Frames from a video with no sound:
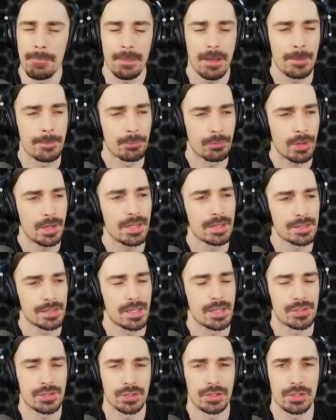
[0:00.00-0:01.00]
a
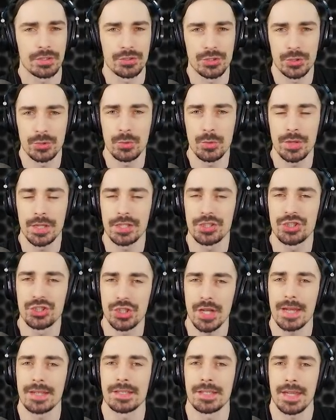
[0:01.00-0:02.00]
predecessor to the
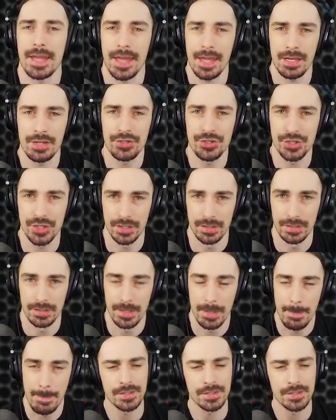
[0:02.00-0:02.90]
jet engine.